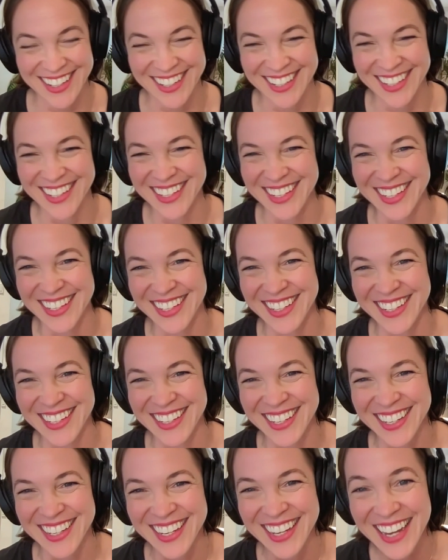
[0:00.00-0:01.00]

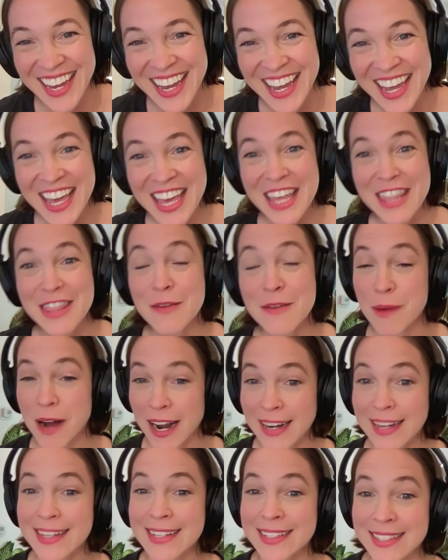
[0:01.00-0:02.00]
The
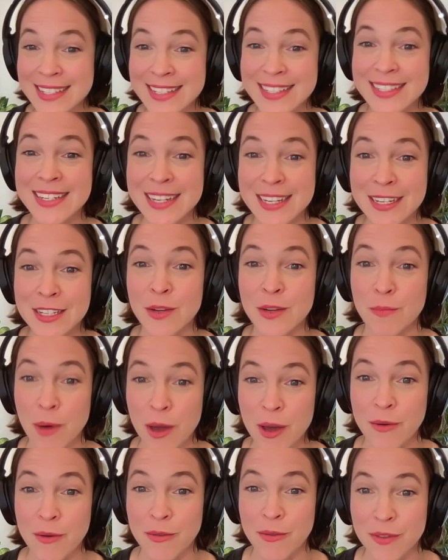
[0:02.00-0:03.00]
body is listening to
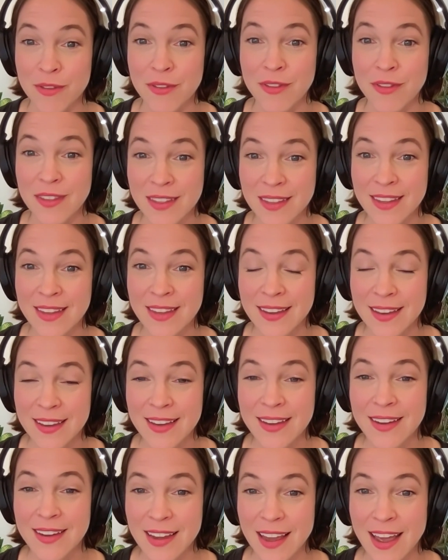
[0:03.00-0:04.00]
both.
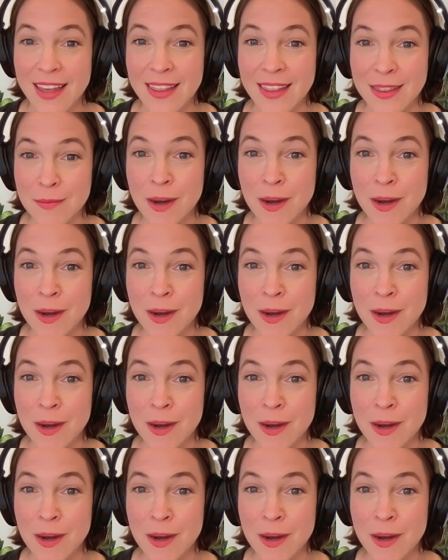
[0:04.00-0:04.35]
And the